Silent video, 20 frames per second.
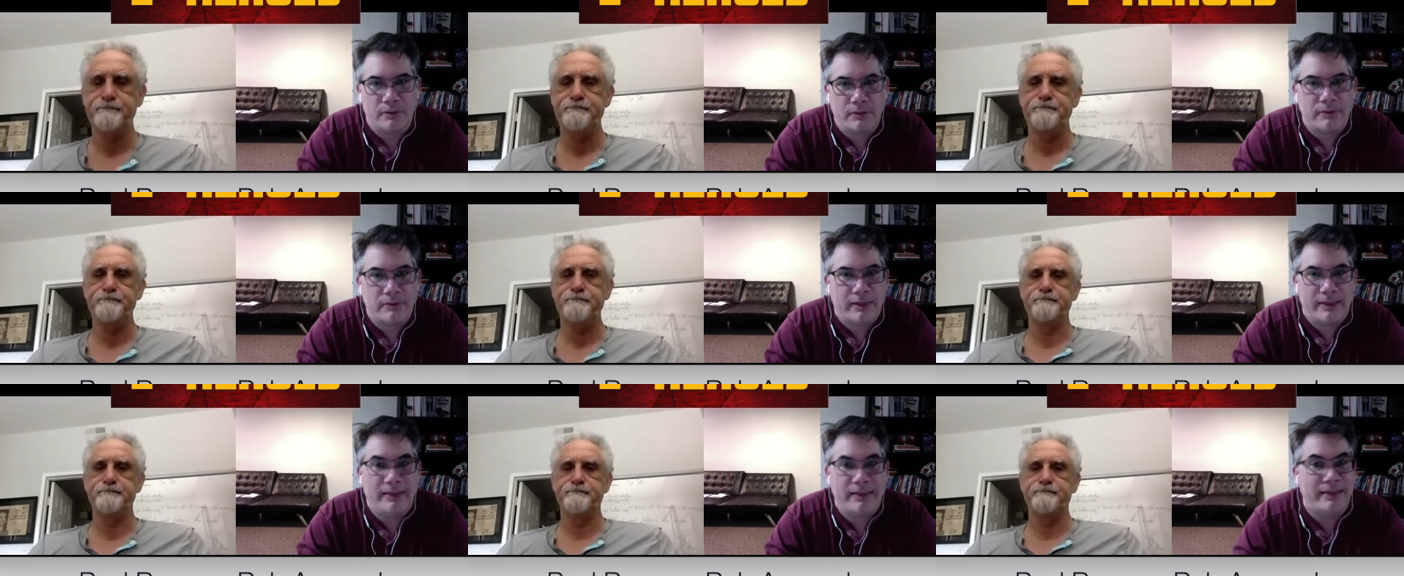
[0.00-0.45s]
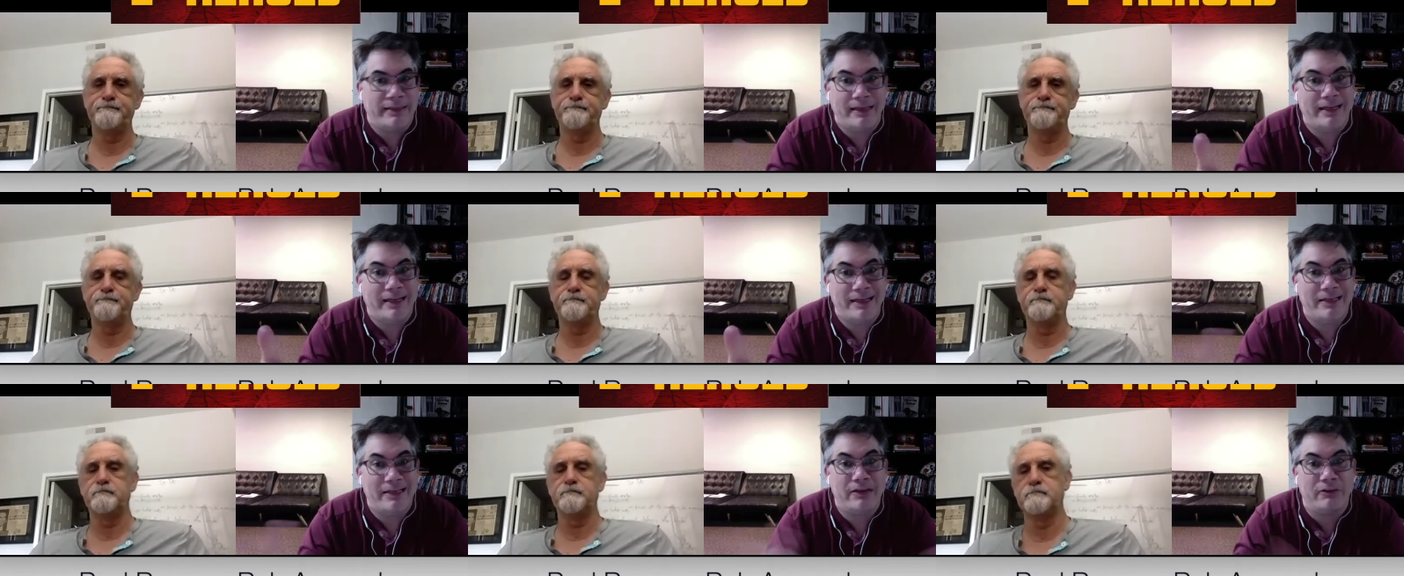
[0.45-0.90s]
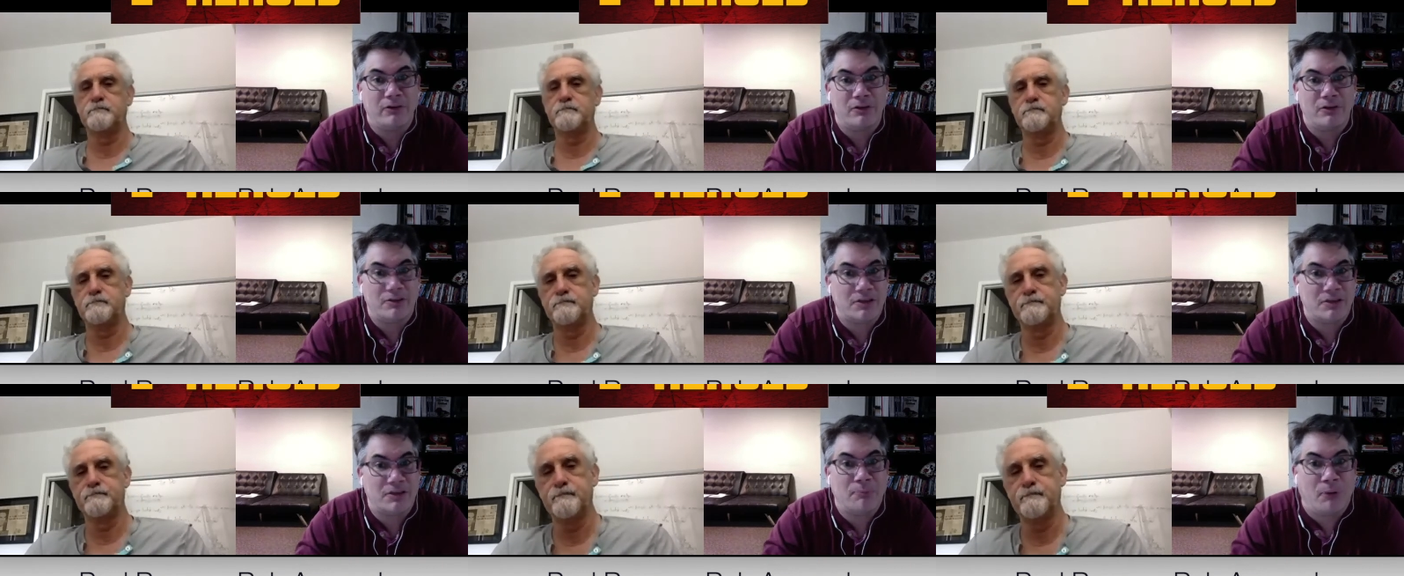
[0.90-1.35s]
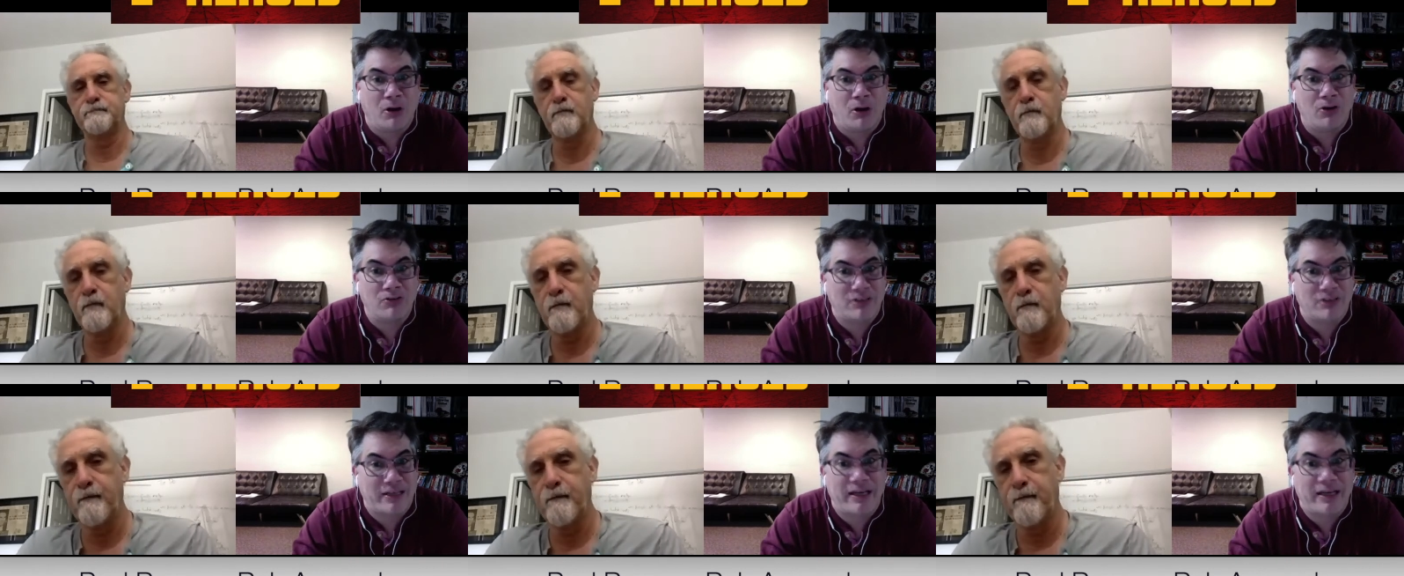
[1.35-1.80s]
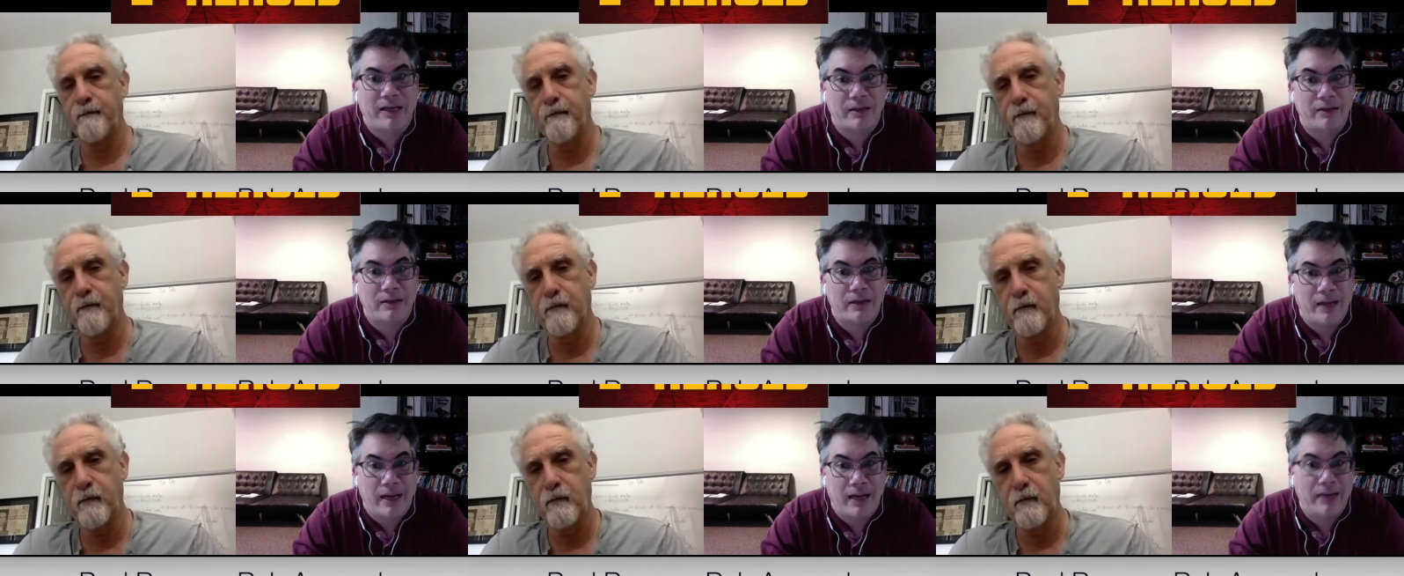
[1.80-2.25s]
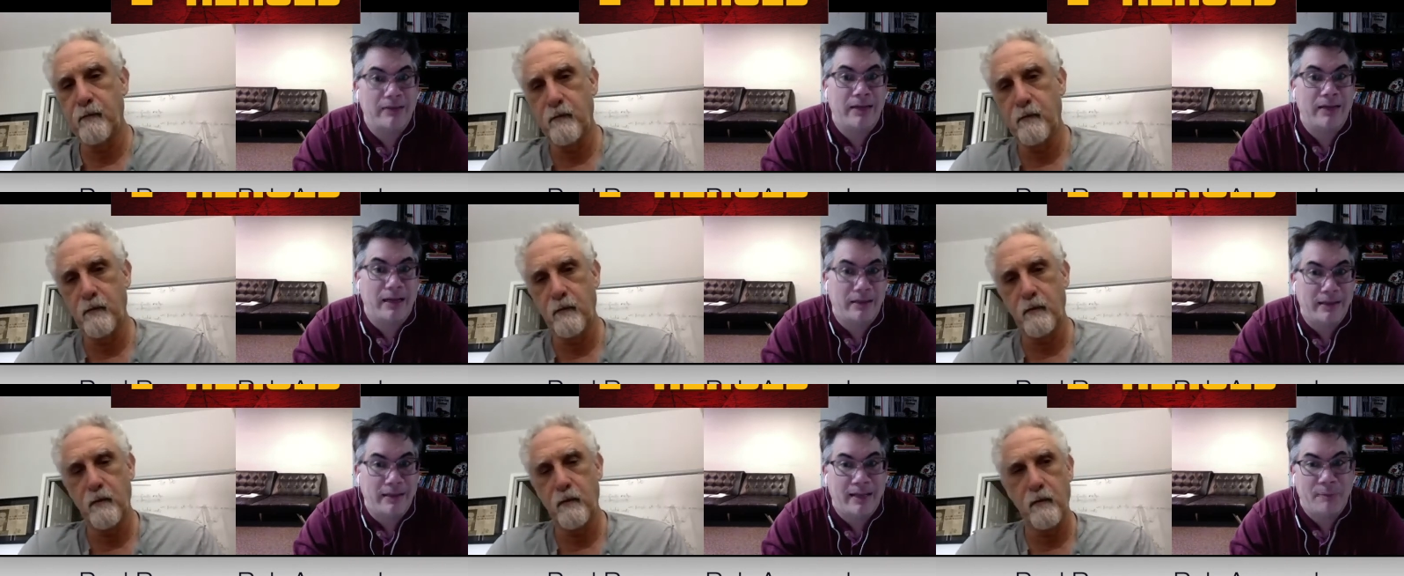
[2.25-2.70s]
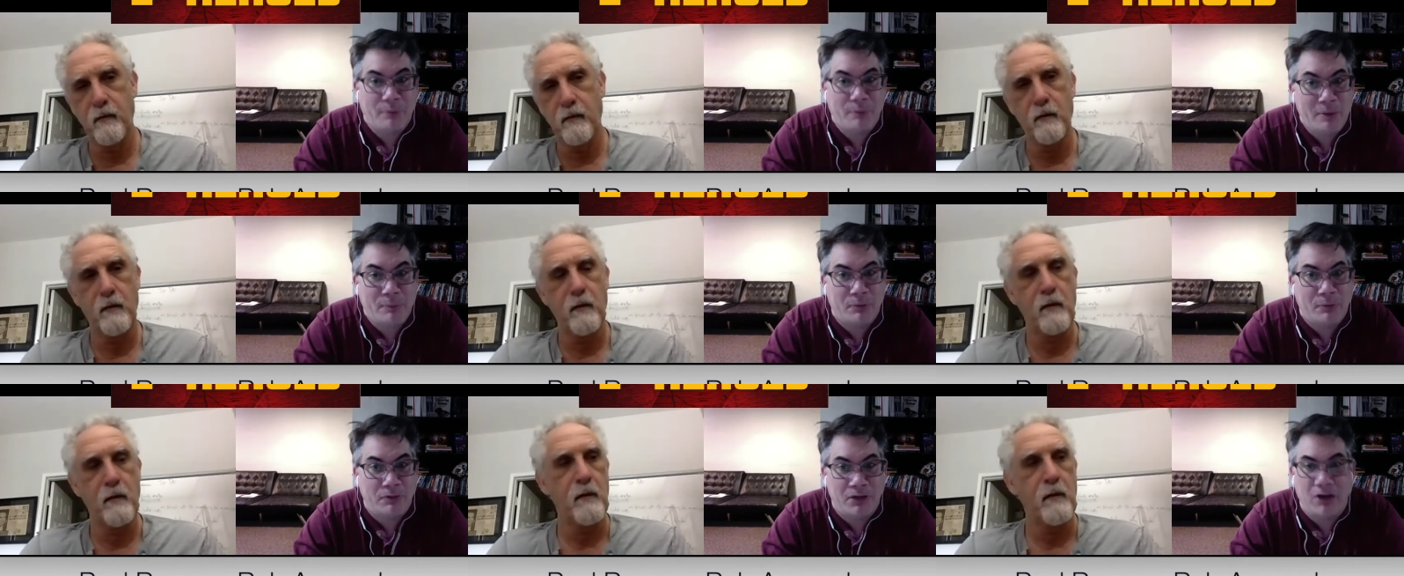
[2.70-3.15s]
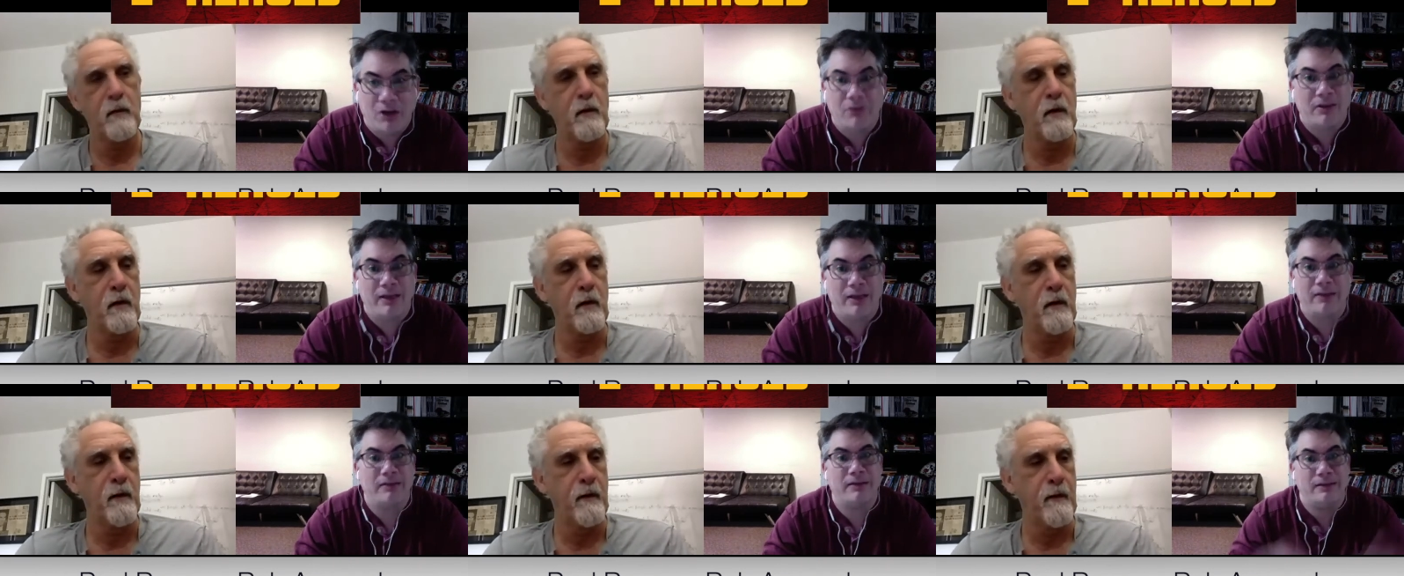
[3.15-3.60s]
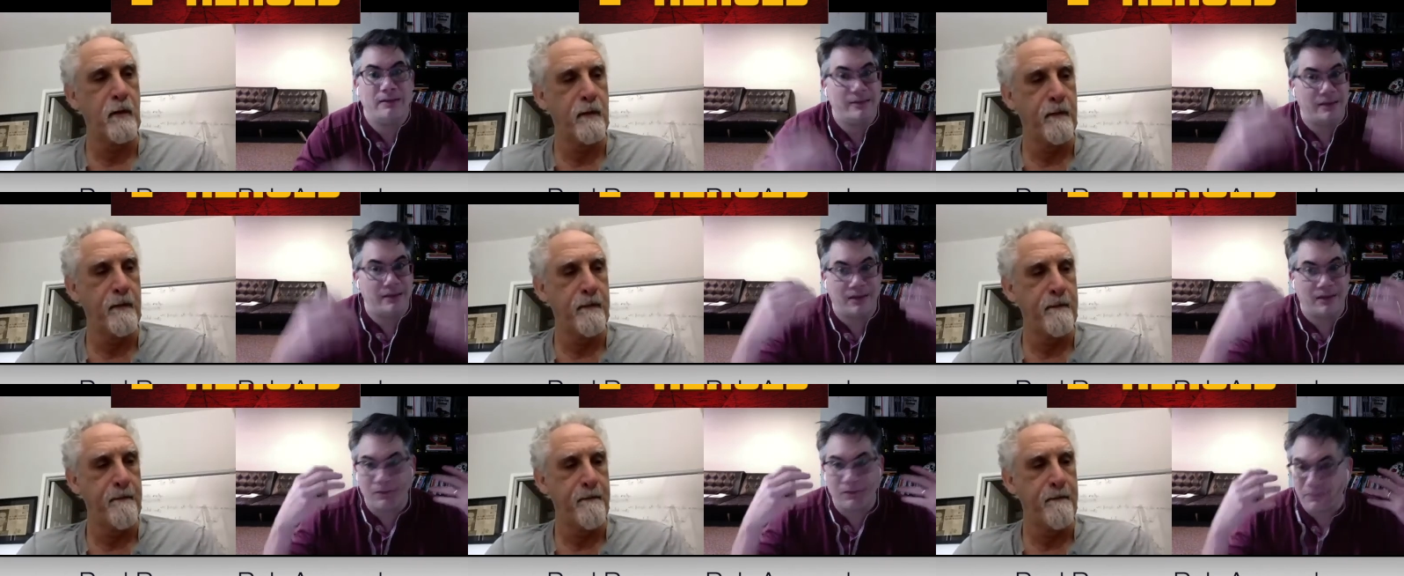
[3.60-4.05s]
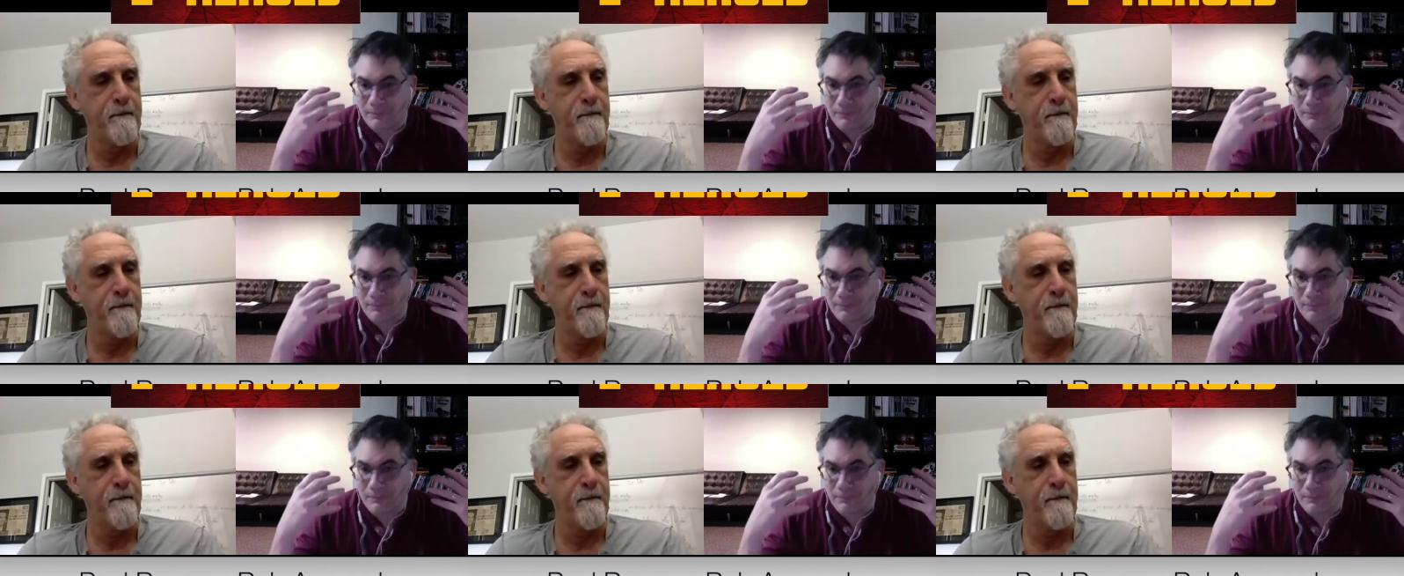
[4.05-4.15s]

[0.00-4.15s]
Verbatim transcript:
Speaker 1: they they need to grow a set of balls again and and let people know that you know